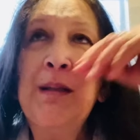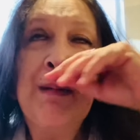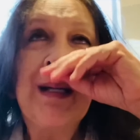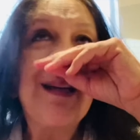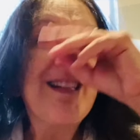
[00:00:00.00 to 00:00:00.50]

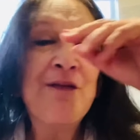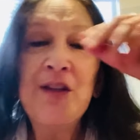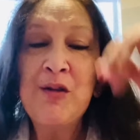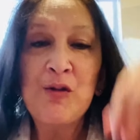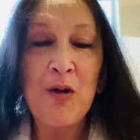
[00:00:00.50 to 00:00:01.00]
because of
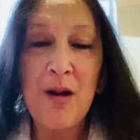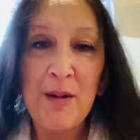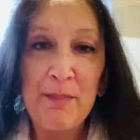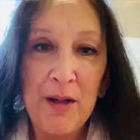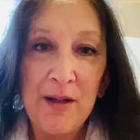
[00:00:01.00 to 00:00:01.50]
the trauma
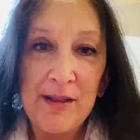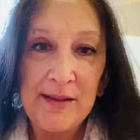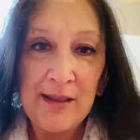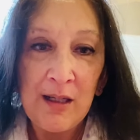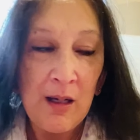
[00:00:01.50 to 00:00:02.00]

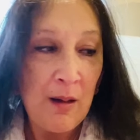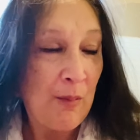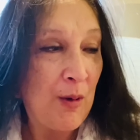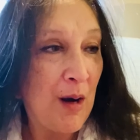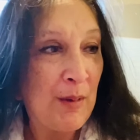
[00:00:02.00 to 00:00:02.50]
bond,
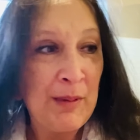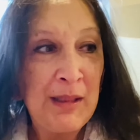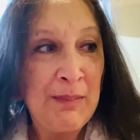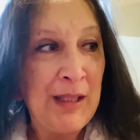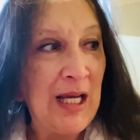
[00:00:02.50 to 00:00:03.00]

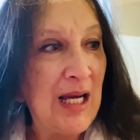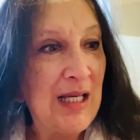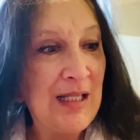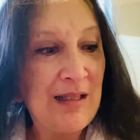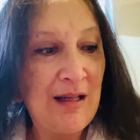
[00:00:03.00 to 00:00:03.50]
probably
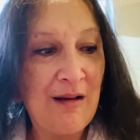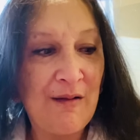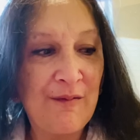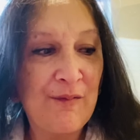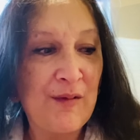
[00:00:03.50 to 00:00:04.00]
because
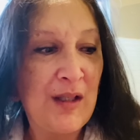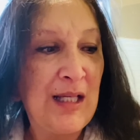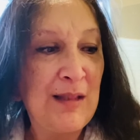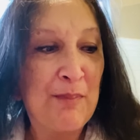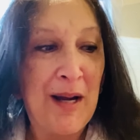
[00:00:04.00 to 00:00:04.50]
of
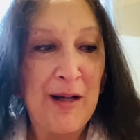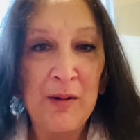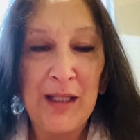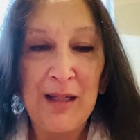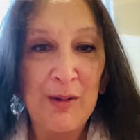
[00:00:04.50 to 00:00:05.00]
his
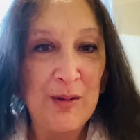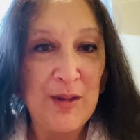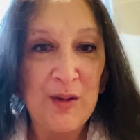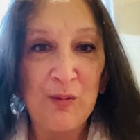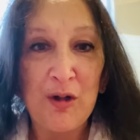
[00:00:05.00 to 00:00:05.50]

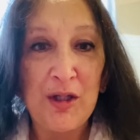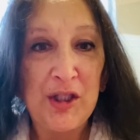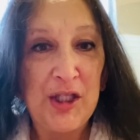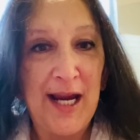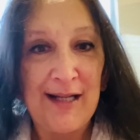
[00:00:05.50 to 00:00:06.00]
biochemicals were all
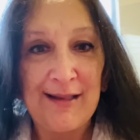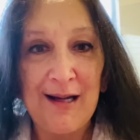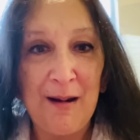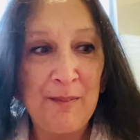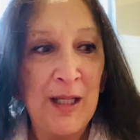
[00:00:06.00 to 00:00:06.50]
jacked
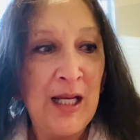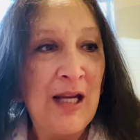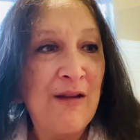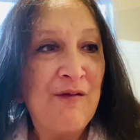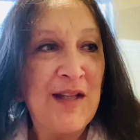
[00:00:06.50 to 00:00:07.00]
up,
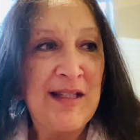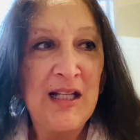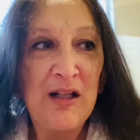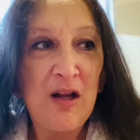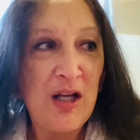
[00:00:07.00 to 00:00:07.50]

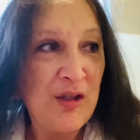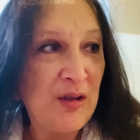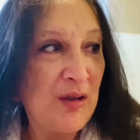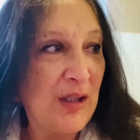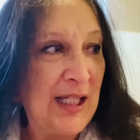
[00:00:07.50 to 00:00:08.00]

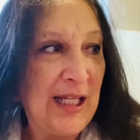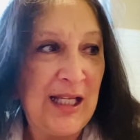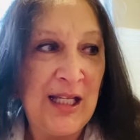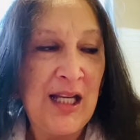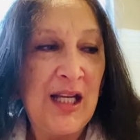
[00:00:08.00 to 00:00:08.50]

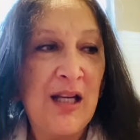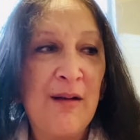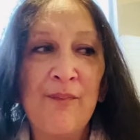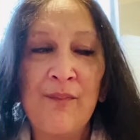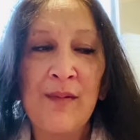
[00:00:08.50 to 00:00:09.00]
physiologically
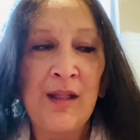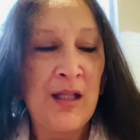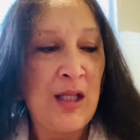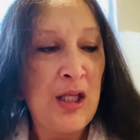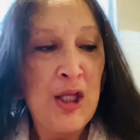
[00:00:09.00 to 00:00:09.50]

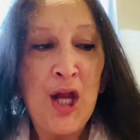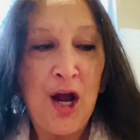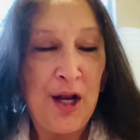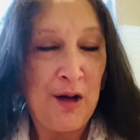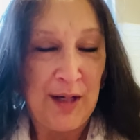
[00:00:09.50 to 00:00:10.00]

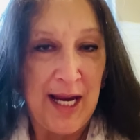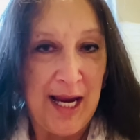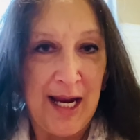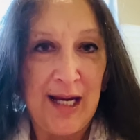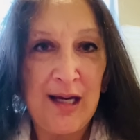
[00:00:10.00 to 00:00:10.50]
not
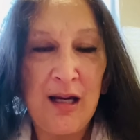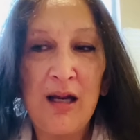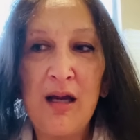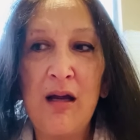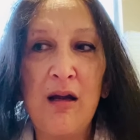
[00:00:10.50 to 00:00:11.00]
okay,
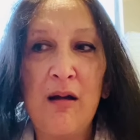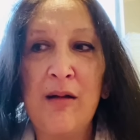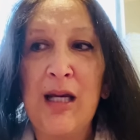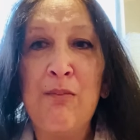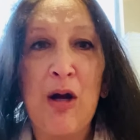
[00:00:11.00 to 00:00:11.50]

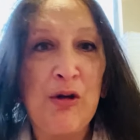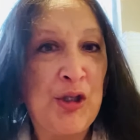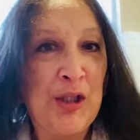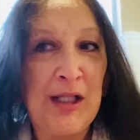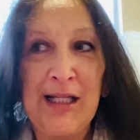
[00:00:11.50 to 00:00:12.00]

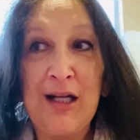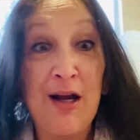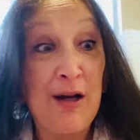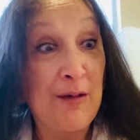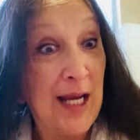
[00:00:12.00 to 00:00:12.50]
emotionally
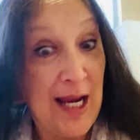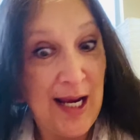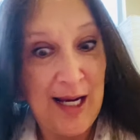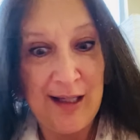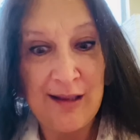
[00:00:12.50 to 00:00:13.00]
not
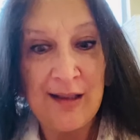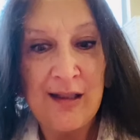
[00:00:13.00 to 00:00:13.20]
okay,